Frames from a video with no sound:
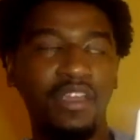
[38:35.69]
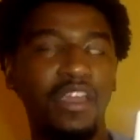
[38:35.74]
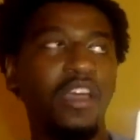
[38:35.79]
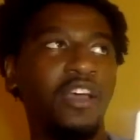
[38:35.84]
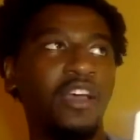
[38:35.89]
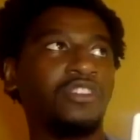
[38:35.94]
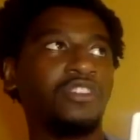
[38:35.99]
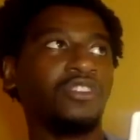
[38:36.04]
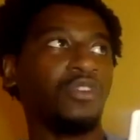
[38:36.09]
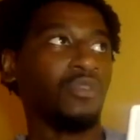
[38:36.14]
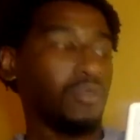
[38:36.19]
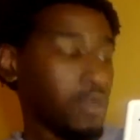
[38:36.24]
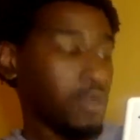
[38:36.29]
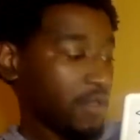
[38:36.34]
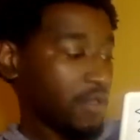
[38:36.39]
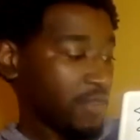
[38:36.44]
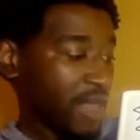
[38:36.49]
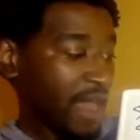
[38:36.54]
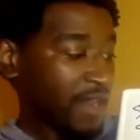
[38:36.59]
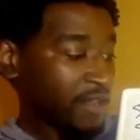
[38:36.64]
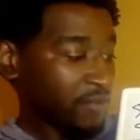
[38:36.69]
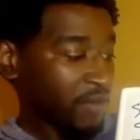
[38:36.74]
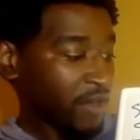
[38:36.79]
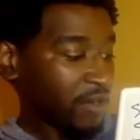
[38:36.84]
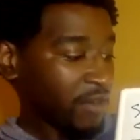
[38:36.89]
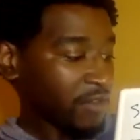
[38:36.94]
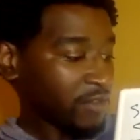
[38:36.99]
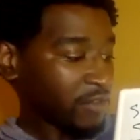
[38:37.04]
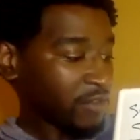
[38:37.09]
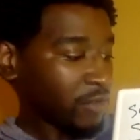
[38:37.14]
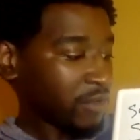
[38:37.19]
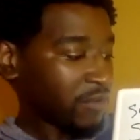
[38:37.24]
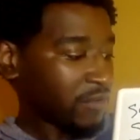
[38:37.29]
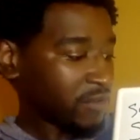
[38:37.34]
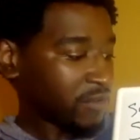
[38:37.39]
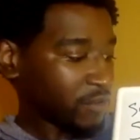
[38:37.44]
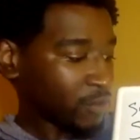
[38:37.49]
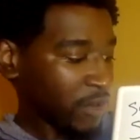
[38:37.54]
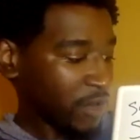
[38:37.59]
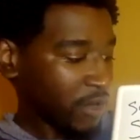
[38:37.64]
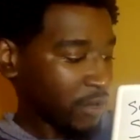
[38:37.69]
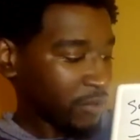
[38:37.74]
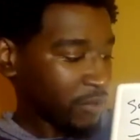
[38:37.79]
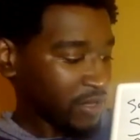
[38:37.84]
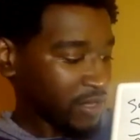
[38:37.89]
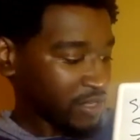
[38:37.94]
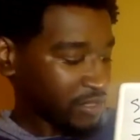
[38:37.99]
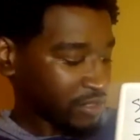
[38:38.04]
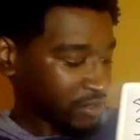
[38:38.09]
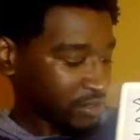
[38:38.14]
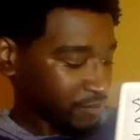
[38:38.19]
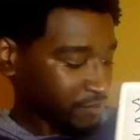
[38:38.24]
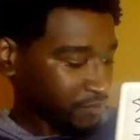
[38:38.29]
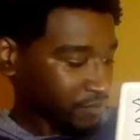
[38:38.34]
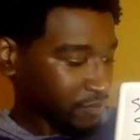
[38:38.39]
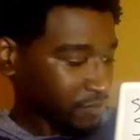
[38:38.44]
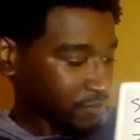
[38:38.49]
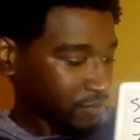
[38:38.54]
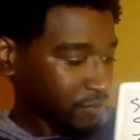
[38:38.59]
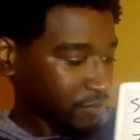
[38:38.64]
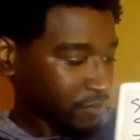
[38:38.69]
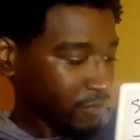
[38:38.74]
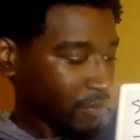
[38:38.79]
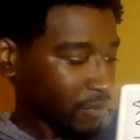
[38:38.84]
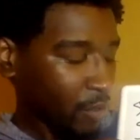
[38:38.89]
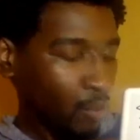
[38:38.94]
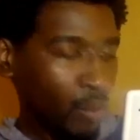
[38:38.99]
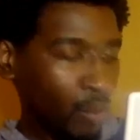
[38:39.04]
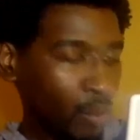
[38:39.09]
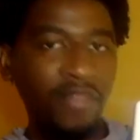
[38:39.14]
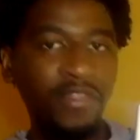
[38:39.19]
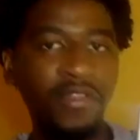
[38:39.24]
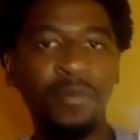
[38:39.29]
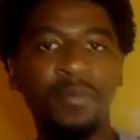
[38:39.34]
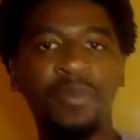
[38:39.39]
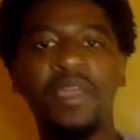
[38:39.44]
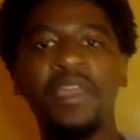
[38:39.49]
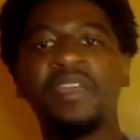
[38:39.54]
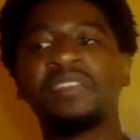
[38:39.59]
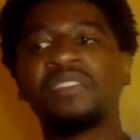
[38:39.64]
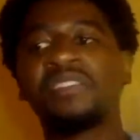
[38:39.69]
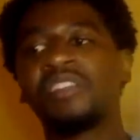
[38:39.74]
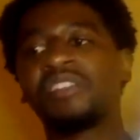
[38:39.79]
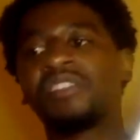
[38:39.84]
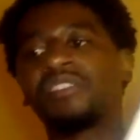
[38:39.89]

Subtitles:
So that is very intuitive as well, because while they're paying attention